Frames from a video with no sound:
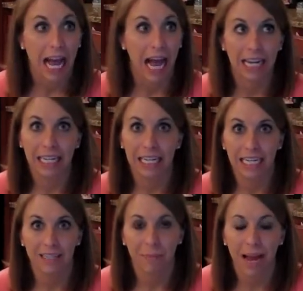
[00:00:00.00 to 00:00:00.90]
I didn't
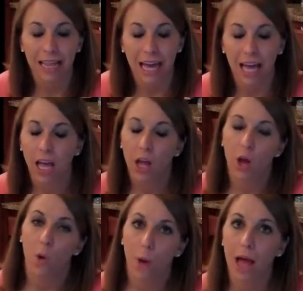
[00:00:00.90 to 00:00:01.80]
need to buy that.
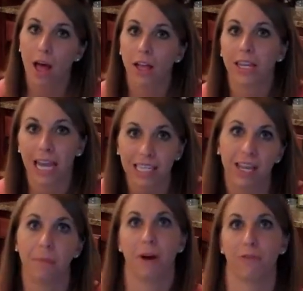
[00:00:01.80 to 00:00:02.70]
Well, next
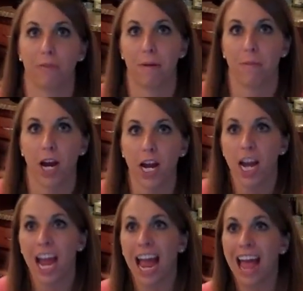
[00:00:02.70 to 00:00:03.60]
time I'll remember.
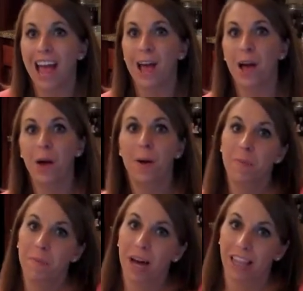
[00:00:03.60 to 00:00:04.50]

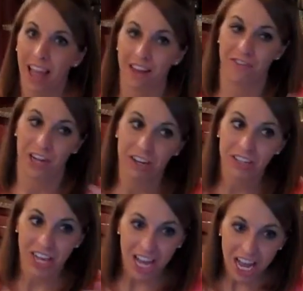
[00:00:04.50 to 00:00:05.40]
But life goes
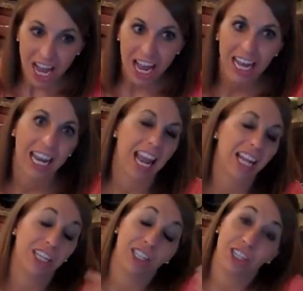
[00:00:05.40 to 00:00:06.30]
on
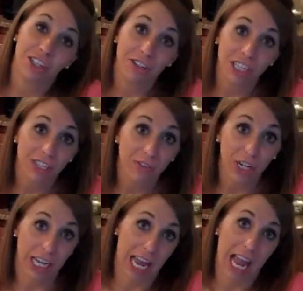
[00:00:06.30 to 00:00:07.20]
and you just
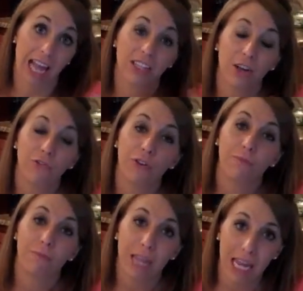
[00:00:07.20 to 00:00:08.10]
forget. And so for
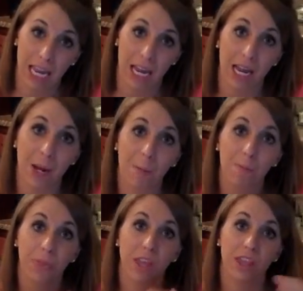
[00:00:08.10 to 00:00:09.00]
me,
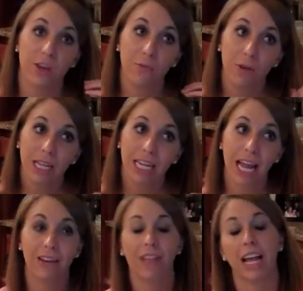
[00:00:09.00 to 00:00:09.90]
the really kind
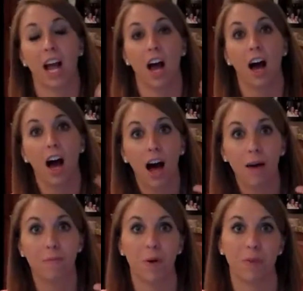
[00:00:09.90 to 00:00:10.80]
of aha
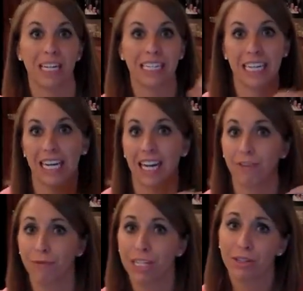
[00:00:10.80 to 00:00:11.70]
moment to
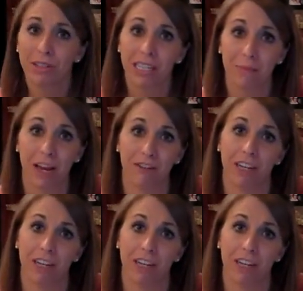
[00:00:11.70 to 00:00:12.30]
reducing my